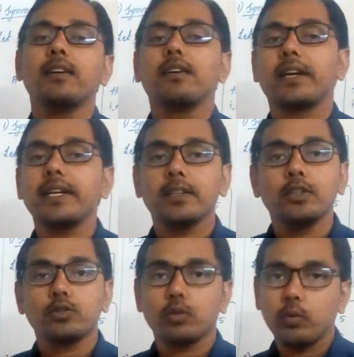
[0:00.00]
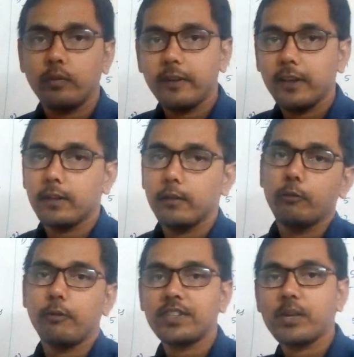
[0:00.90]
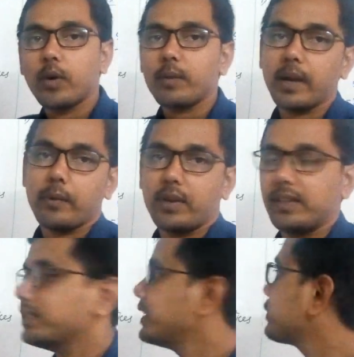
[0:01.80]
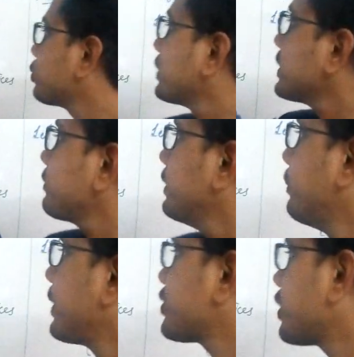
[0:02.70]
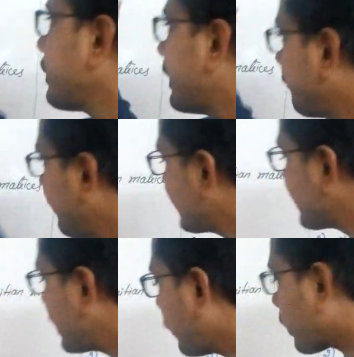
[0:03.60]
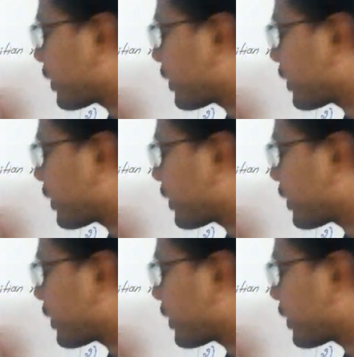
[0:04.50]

Alright, so we'll see one by one. These two things we'll brush up and we'll see what